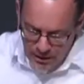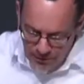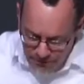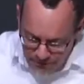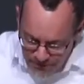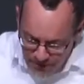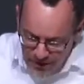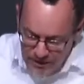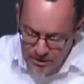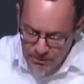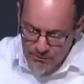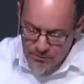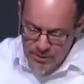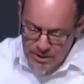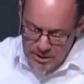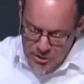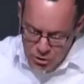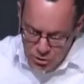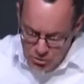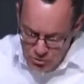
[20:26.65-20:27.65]

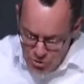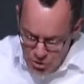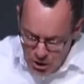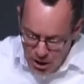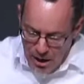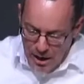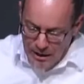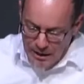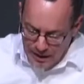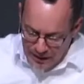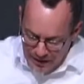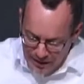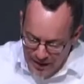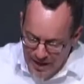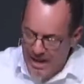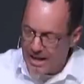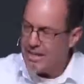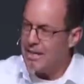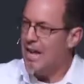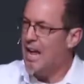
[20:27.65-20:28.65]
effectively to not
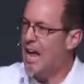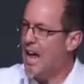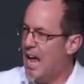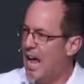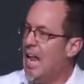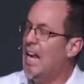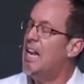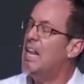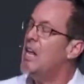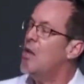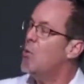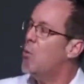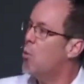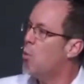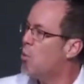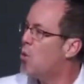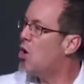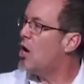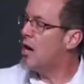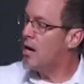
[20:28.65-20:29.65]
let any
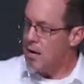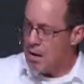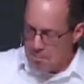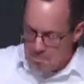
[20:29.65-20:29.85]
one